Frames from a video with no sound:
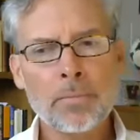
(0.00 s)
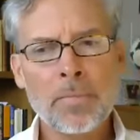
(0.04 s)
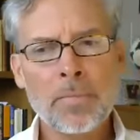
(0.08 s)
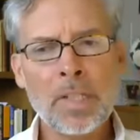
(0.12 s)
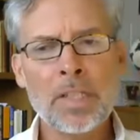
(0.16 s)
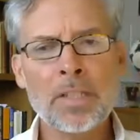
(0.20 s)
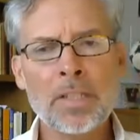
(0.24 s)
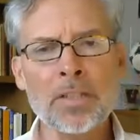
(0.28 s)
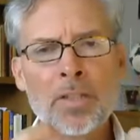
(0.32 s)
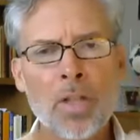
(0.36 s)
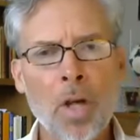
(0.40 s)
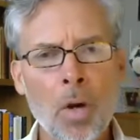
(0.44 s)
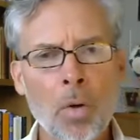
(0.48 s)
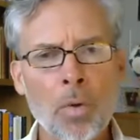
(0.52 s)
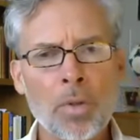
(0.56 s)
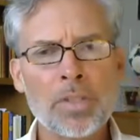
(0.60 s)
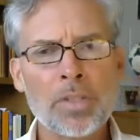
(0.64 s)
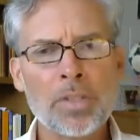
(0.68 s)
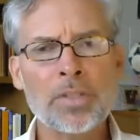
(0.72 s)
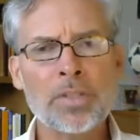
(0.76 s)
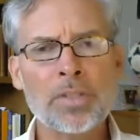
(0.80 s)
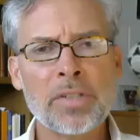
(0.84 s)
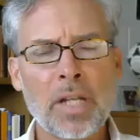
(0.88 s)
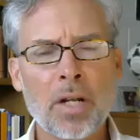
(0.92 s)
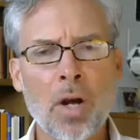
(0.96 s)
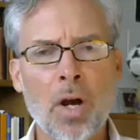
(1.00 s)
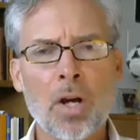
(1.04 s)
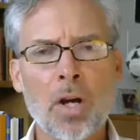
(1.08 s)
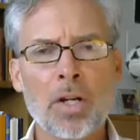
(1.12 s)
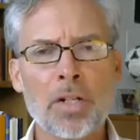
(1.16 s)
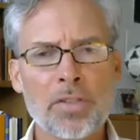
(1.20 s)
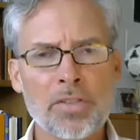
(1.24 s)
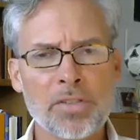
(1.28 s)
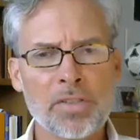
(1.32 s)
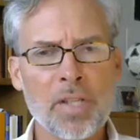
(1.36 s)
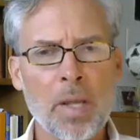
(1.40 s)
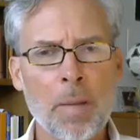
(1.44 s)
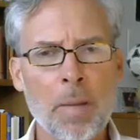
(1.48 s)
It's always at
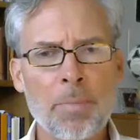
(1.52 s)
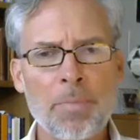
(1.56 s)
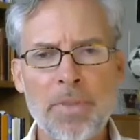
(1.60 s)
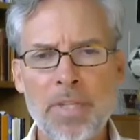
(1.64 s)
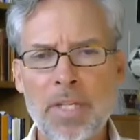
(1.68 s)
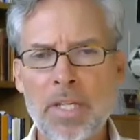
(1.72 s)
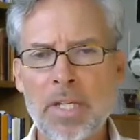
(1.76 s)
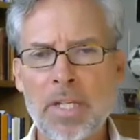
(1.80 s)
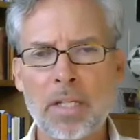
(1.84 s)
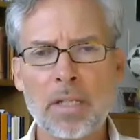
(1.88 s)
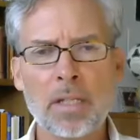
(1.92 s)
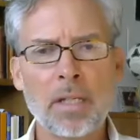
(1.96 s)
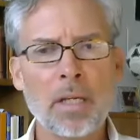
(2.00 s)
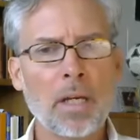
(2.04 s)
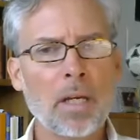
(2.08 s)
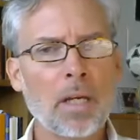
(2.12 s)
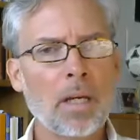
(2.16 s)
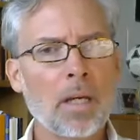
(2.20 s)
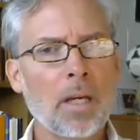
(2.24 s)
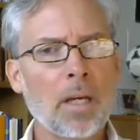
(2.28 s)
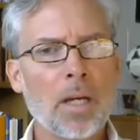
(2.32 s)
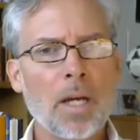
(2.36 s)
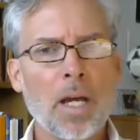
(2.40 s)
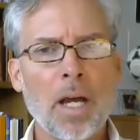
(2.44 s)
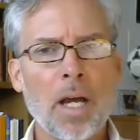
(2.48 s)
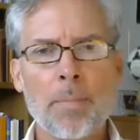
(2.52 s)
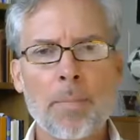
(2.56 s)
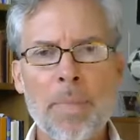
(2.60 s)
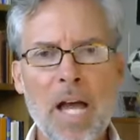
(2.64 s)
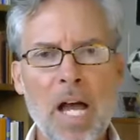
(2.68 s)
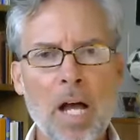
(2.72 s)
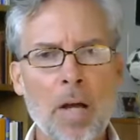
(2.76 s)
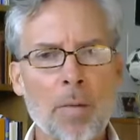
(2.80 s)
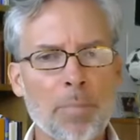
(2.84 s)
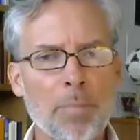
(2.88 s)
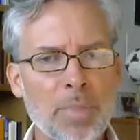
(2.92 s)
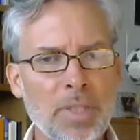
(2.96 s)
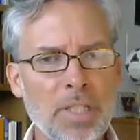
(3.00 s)
heart something
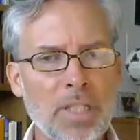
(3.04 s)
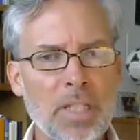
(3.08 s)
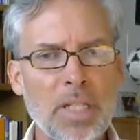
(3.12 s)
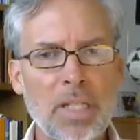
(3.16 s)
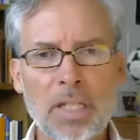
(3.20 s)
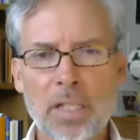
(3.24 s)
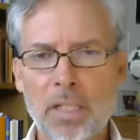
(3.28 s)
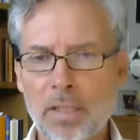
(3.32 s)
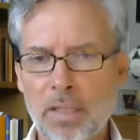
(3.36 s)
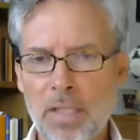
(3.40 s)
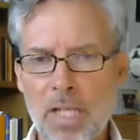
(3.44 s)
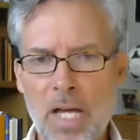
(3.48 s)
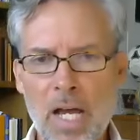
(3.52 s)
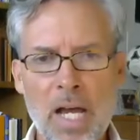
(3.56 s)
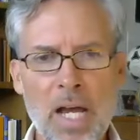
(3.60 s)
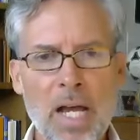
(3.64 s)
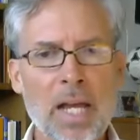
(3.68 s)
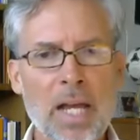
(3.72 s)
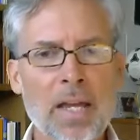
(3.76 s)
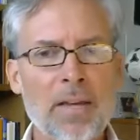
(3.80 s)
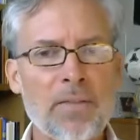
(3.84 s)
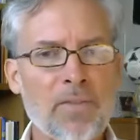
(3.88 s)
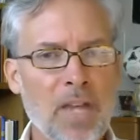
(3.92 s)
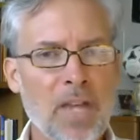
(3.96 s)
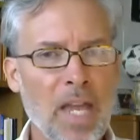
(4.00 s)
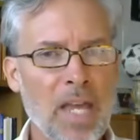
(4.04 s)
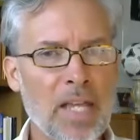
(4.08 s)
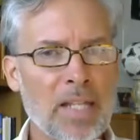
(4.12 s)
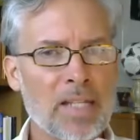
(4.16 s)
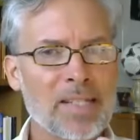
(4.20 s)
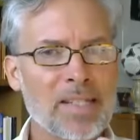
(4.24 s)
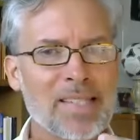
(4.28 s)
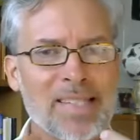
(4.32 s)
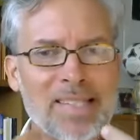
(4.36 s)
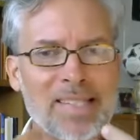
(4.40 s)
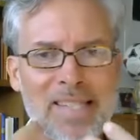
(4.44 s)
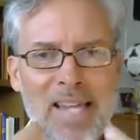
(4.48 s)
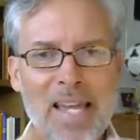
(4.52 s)
about being alive and
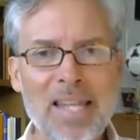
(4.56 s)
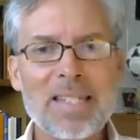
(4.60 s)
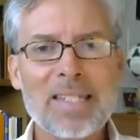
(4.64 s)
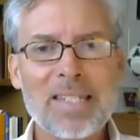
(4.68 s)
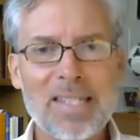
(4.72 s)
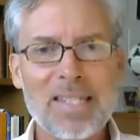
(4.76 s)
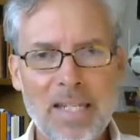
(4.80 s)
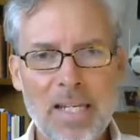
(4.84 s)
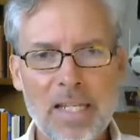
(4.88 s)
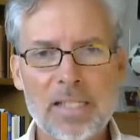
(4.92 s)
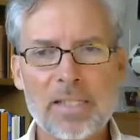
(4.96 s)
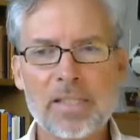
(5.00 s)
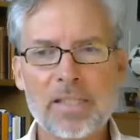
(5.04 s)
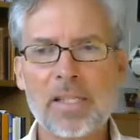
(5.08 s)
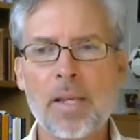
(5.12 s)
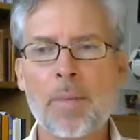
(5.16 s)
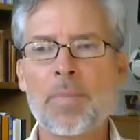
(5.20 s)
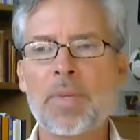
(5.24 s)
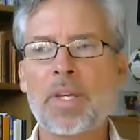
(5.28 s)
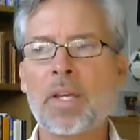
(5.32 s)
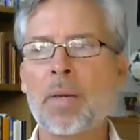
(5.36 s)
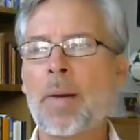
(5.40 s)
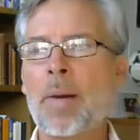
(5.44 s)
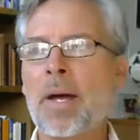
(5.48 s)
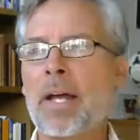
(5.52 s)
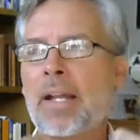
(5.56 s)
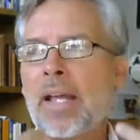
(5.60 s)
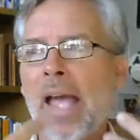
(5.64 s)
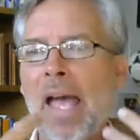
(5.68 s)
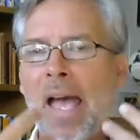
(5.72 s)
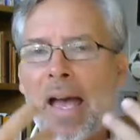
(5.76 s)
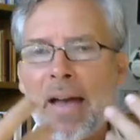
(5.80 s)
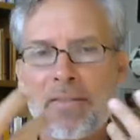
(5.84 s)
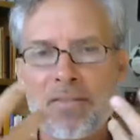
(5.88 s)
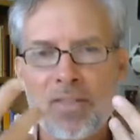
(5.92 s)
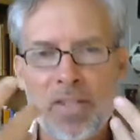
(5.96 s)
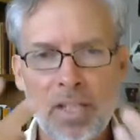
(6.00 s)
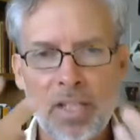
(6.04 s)
sentient, something about
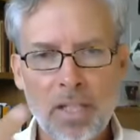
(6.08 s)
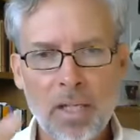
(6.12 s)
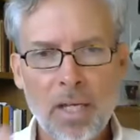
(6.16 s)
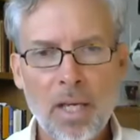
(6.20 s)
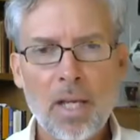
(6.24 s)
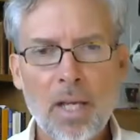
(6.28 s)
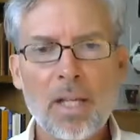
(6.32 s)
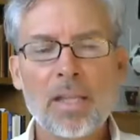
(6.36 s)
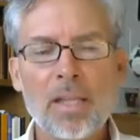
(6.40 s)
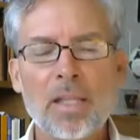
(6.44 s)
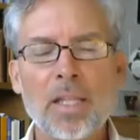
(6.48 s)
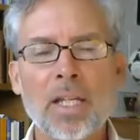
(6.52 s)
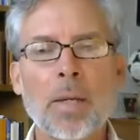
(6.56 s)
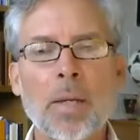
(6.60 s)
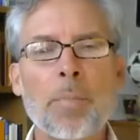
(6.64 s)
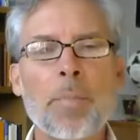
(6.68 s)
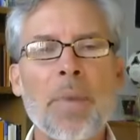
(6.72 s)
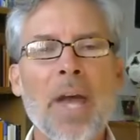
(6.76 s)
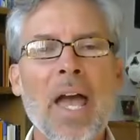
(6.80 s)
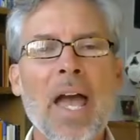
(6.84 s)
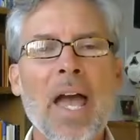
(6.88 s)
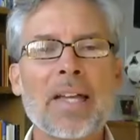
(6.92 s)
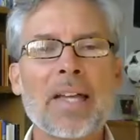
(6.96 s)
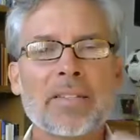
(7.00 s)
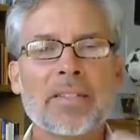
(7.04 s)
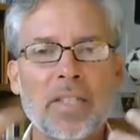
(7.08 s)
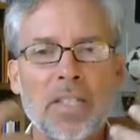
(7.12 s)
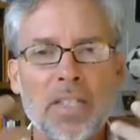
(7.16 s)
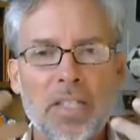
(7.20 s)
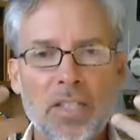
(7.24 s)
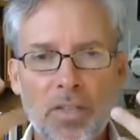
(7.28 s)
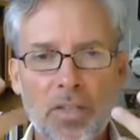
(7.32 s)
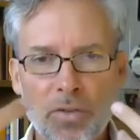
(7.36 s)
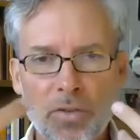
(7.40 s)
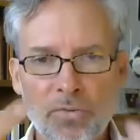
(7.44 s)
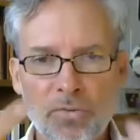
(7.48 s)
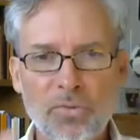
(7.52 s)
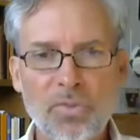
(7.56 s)
having the capacity
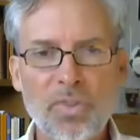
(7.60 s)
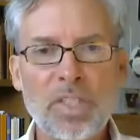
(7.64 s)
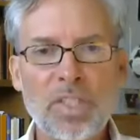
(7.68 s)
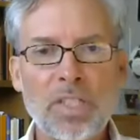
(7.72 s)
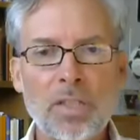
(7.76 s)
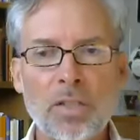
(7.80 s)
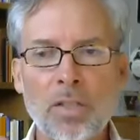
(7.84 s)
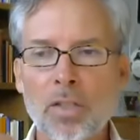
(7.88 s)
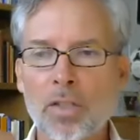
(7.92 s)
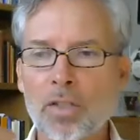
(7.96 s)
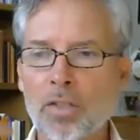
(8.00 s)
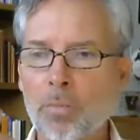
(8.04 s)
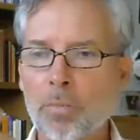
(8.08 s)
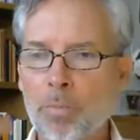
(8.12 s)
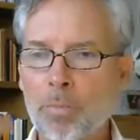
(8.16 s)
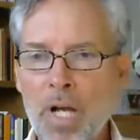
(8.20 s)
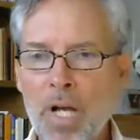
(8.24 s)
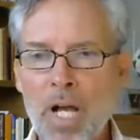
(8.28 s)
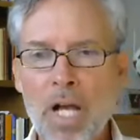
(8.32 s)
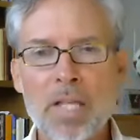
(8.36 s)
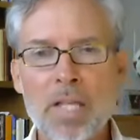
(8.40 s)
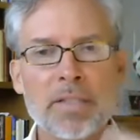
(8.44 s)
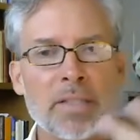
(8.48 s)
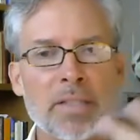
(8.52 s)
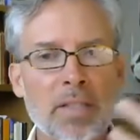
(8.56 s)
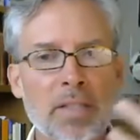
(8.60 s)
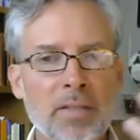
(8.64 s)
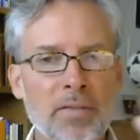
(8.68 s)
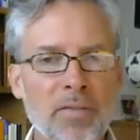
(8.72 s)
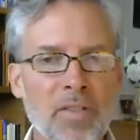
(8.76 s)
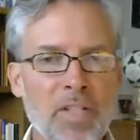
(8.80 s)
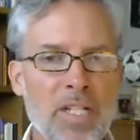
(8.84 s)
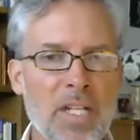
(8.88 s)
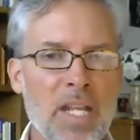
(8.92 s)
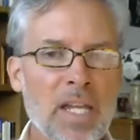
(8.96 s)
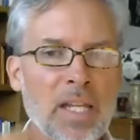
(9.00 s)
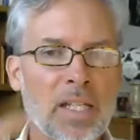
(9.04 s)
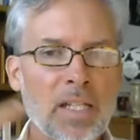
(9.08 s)
to feel positive
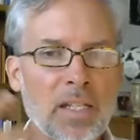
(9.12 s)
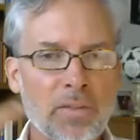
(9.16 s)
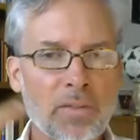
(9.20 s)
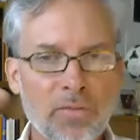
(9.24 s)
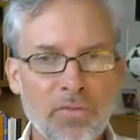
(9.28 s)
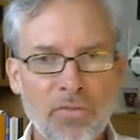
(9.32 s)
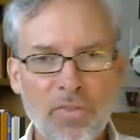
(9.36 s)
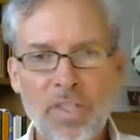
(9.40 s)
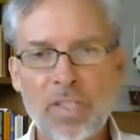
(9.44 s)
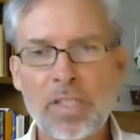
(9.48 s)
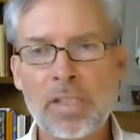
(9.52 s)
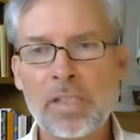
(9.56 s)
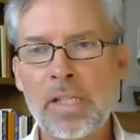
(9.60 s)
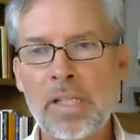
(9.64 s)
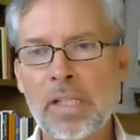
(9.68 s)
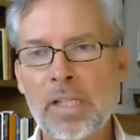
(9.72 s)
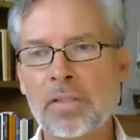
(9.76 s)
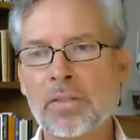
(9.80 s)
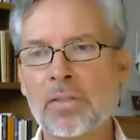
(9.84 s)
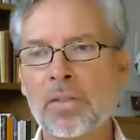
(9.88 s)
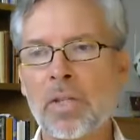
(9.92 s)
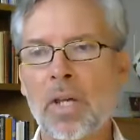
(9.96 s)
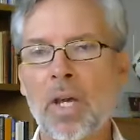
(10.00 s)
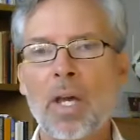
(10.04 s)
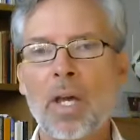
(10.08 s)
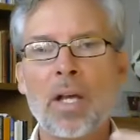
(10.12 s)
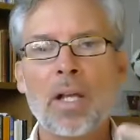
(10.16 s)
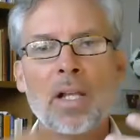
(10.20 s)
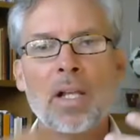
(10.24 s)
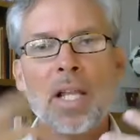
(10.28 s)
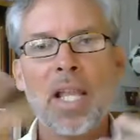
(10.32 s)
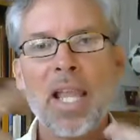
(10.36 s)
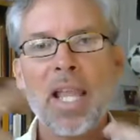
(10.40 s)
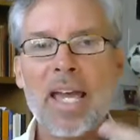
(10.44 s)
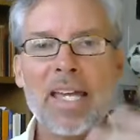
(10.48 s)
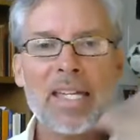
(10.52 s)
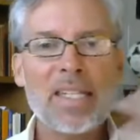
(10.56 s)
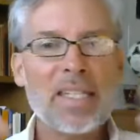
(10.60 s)
and negative feelings,
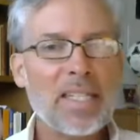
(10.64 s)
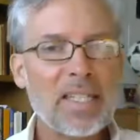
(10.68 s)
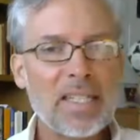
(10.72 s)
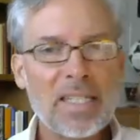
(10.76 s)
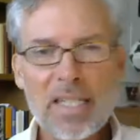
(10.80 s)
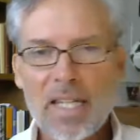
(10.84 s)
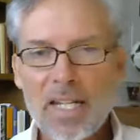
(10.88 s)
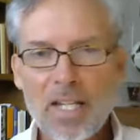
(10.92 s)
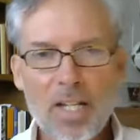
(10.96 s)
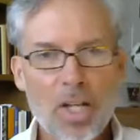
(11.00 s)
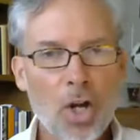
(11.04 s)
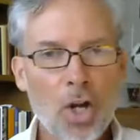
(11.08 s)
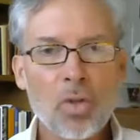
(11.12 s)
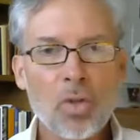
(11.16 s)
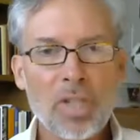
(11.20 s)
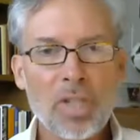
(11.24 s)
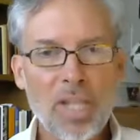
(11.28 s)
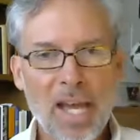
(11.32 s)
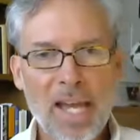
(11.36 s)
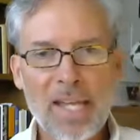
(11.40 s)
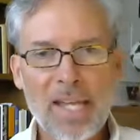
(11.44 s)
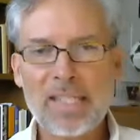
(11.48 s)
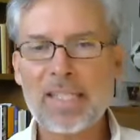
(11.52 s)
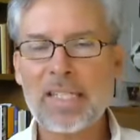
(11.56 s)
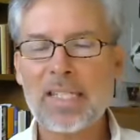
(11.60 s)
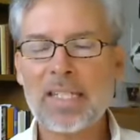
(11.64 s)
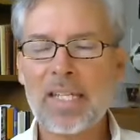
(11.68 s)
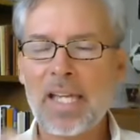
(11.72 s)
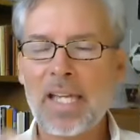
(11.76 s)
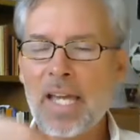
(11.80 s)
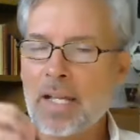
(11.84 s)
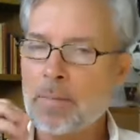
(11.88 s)
likey and no likey.